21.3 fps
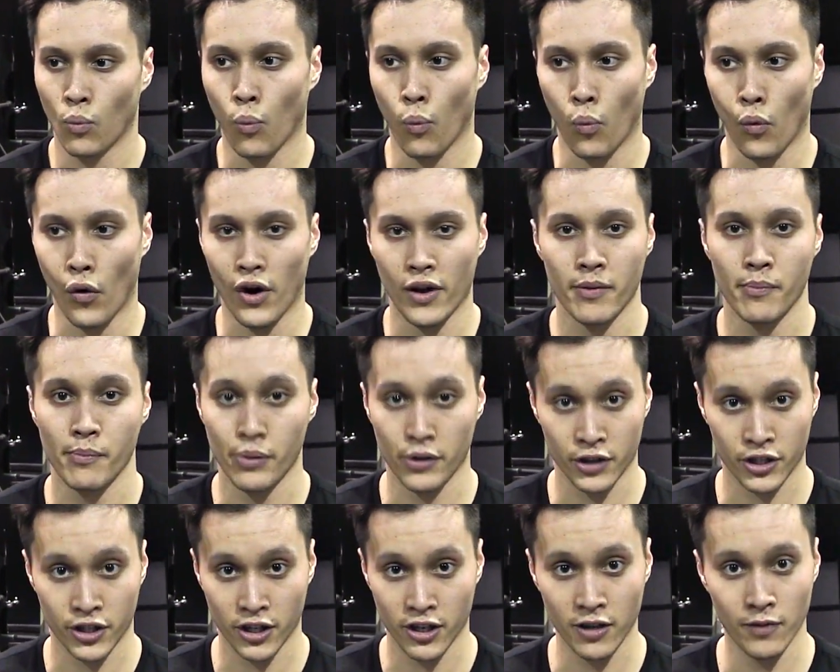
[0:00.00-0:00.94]
one
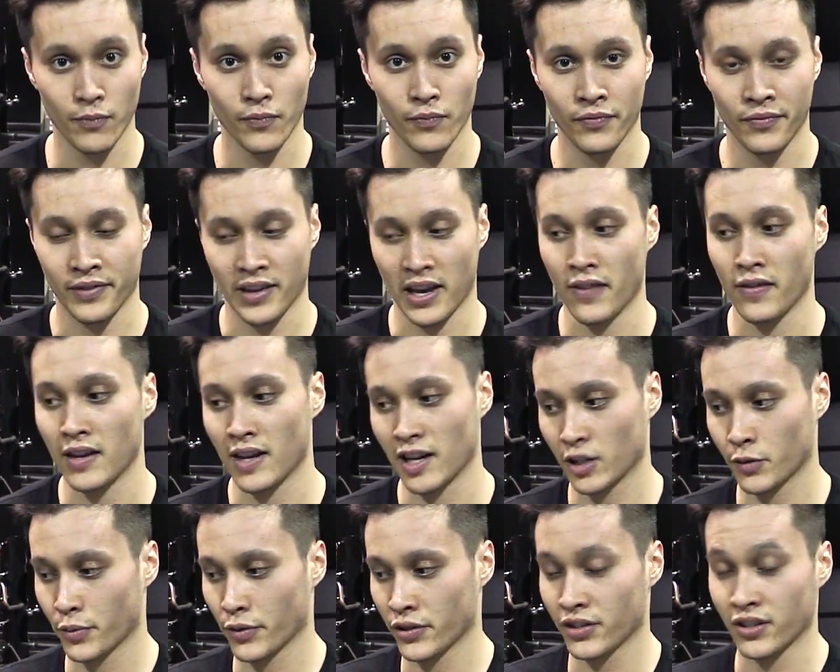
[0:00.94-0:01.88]
push-up and the
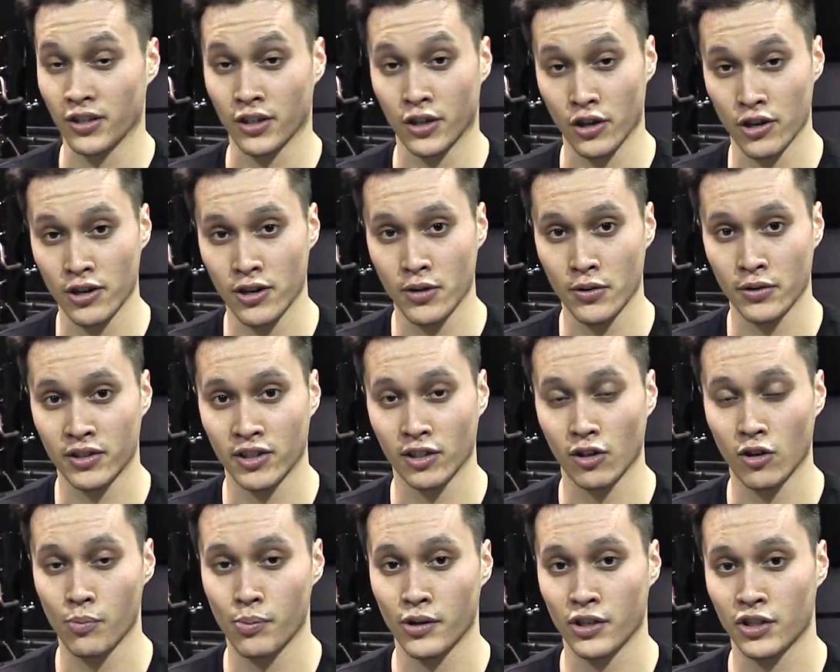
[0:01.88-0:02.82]
next person couldn't do a
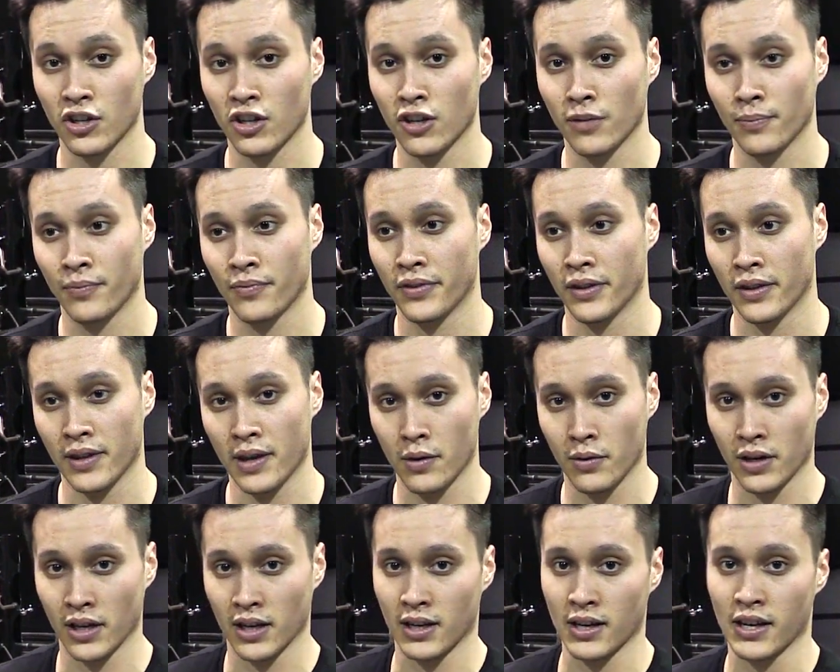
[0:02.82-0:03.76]
single push-up, then they would
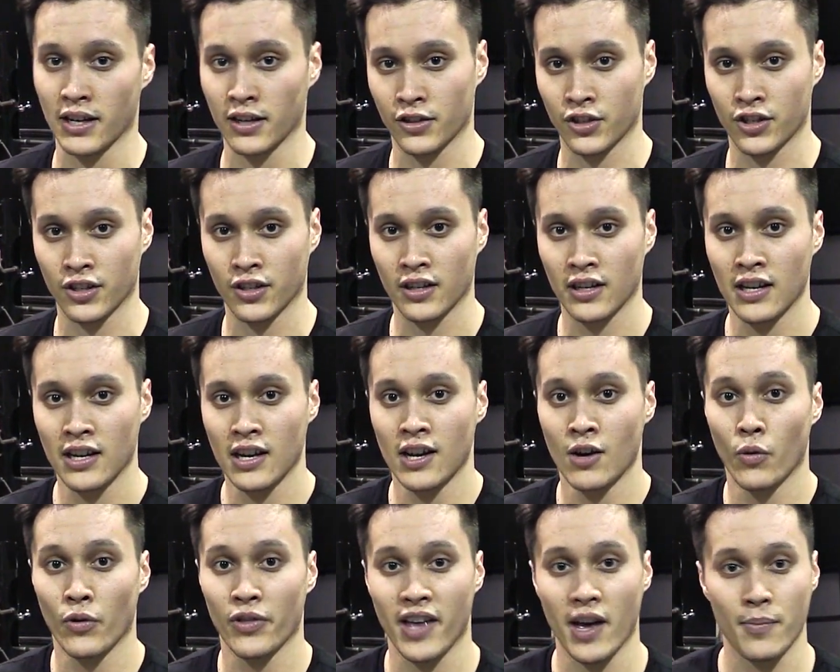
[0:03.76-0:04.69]
get an H.
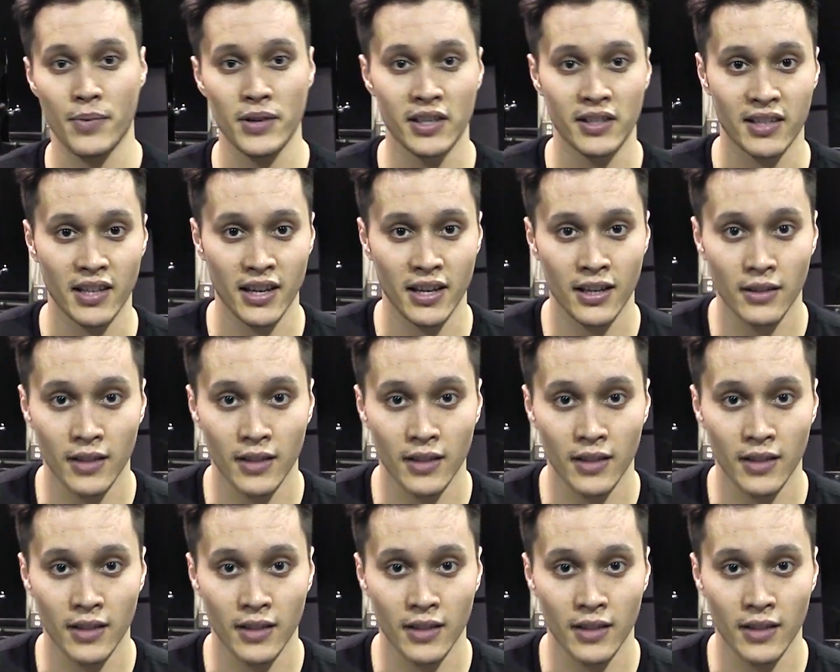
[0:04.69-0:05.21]
With that being said,